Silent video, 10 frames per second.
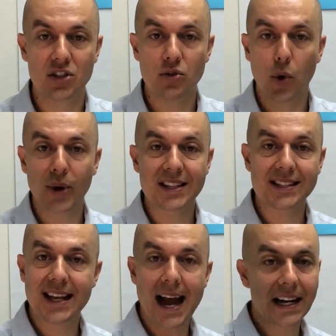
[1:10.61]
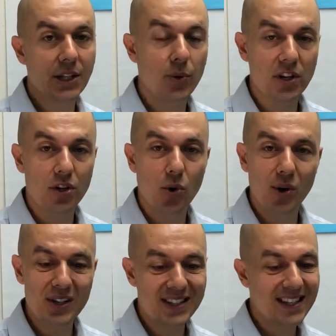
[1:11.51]
You know exactly what you're
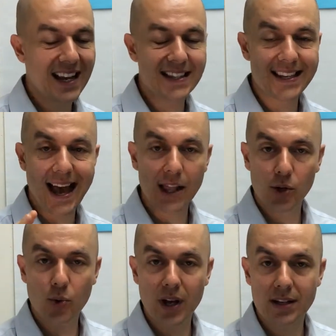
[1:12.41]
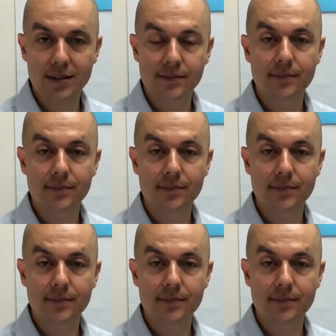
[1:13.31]
going to say. It's eloquent,